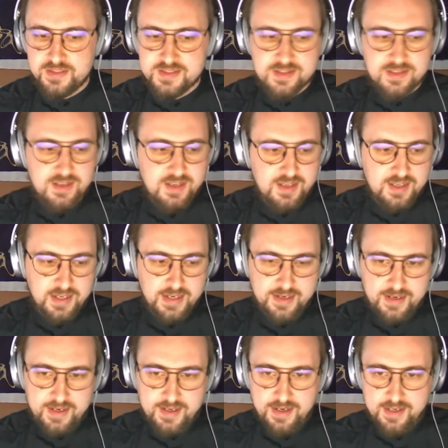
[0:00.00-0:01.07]
this. And
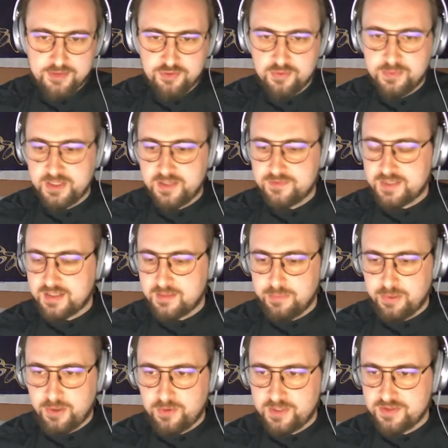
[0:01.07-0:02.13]
I do believe that in
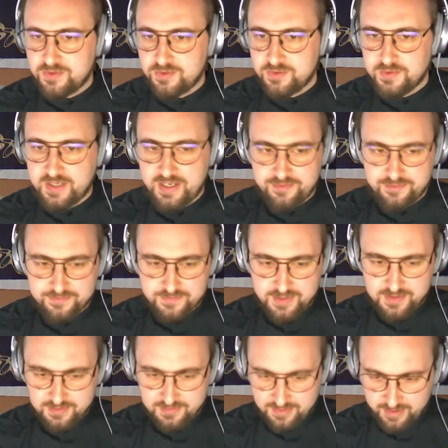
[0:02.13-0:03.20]
Poland you do have
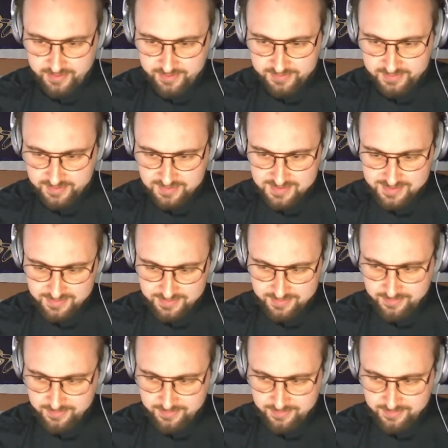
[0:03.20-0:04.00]
the architects